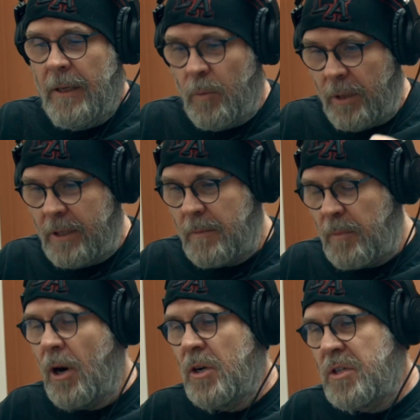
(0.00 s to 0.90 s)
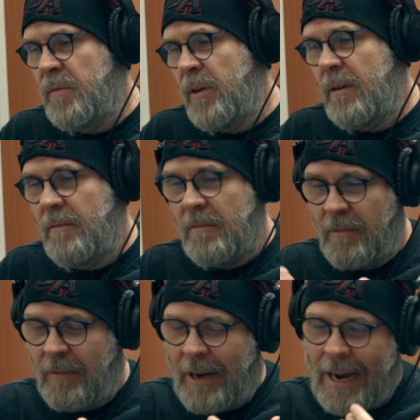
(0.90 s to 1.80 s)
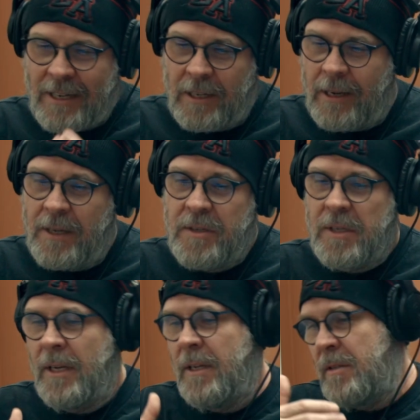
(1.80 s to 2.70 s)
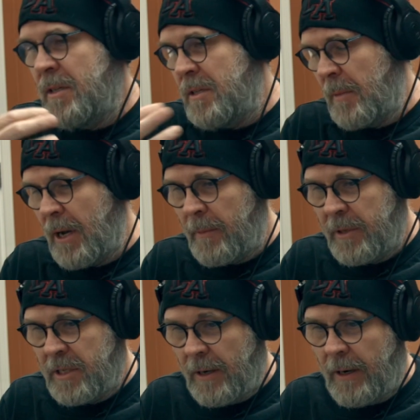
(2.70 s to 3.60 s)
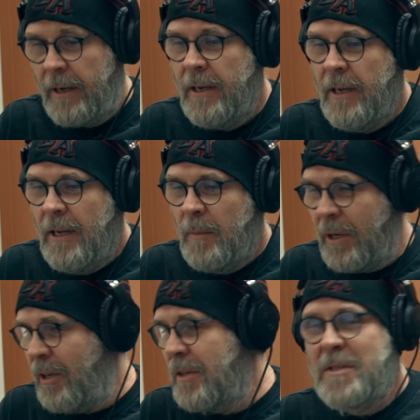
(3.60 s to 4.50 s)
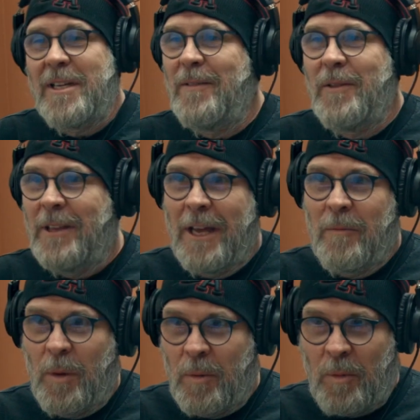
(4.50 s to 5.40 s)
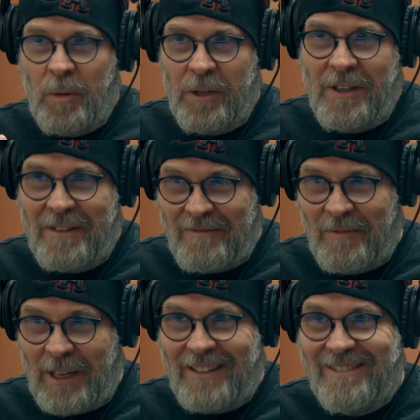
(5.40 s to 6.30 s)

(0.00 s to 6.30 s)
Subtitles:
did parts of it, enacted key scenes, did some commentary. But you could see even then we were really like